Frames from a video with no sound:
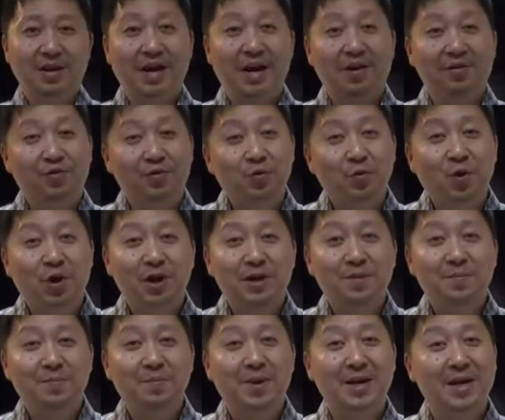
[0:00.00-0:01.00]
Hi
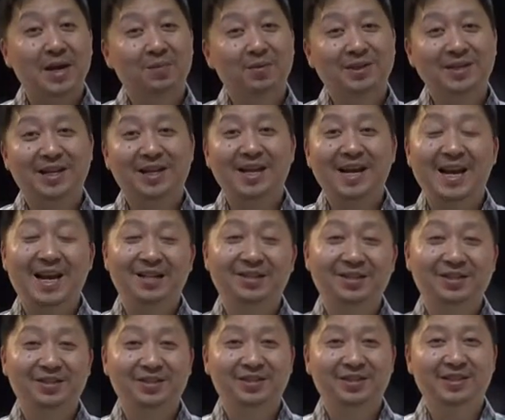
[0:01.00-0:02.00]
everyone, my name is Eddie
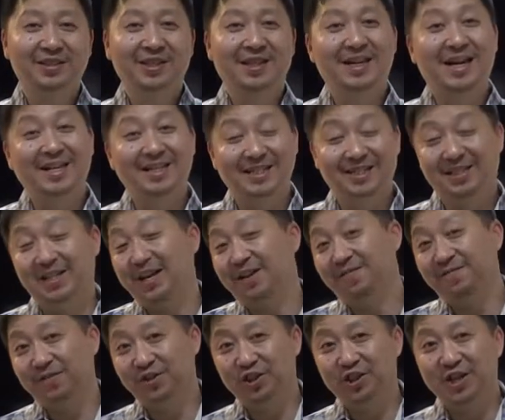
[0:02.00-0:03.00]
Hansen and I
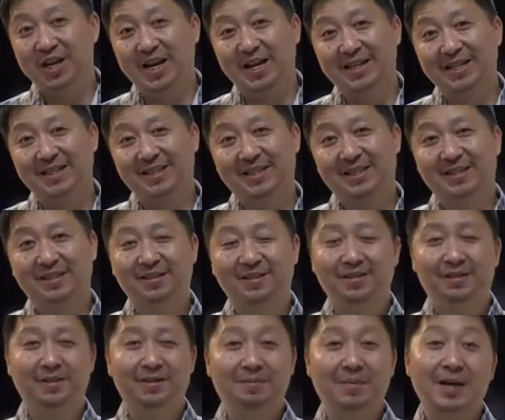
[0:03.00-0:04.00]
design fish tanks.
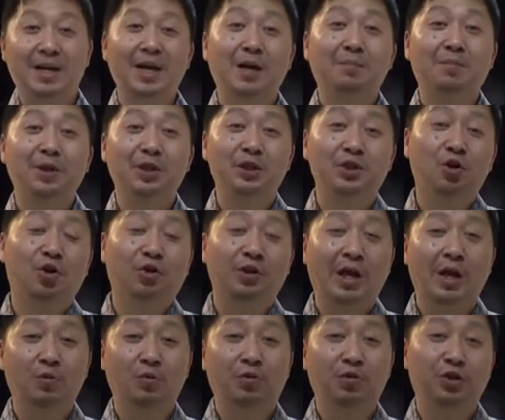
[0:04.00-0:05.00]
My company is called
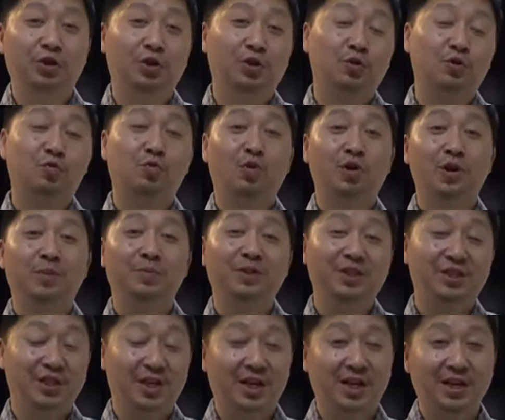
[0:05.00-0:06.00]
Aqua Theater Aquarium
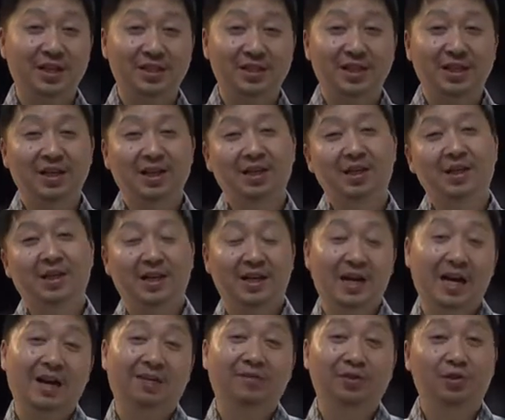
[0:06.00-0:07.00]
Designs and I
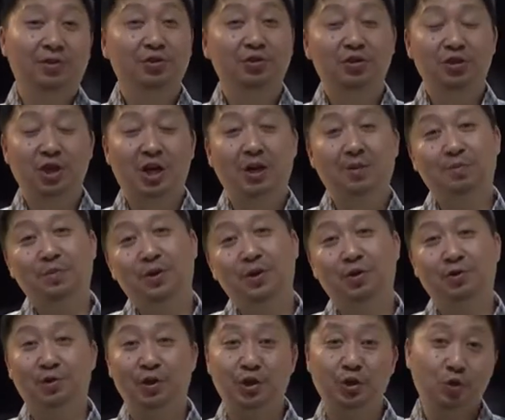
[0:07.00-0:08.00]
have a little shop
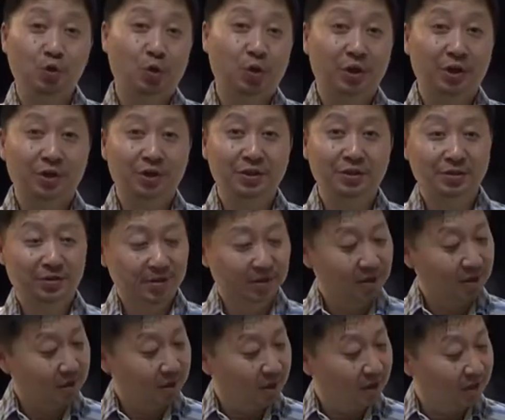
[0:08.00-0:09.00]
here in New York.
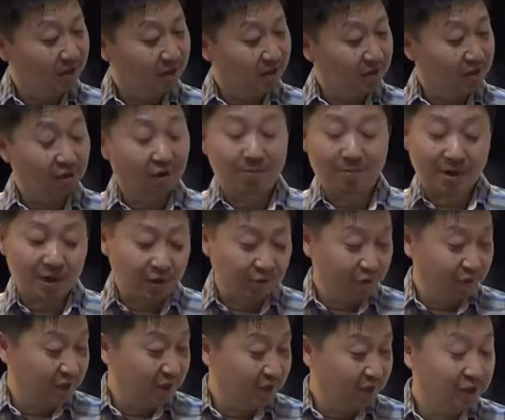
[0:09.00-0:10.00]
And these are my
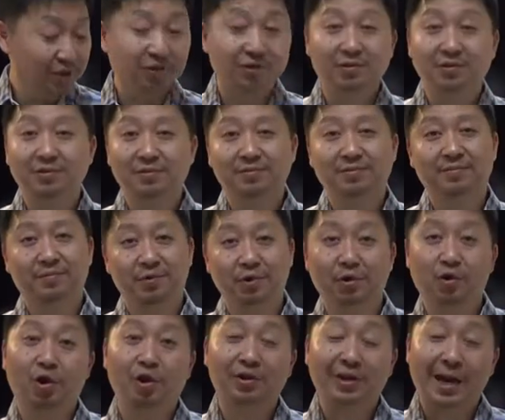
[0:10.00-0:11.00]
creations. They're
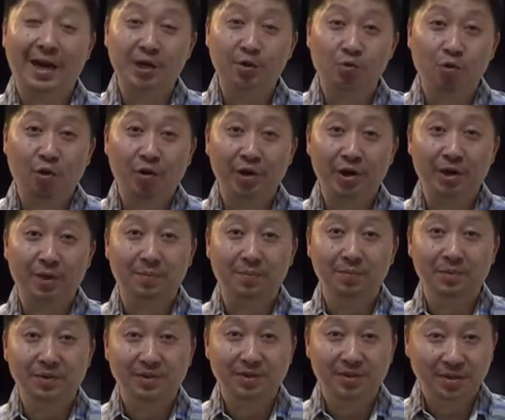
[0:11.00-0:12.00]
called
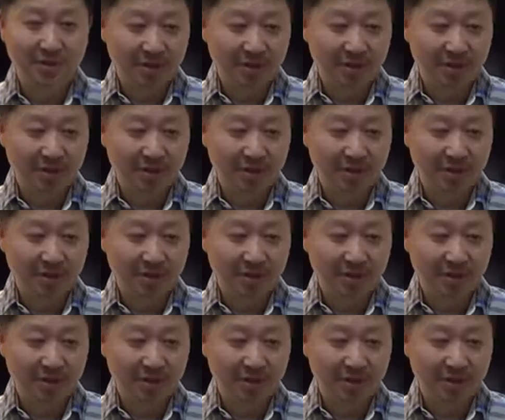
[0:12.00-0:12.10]
iQuariums.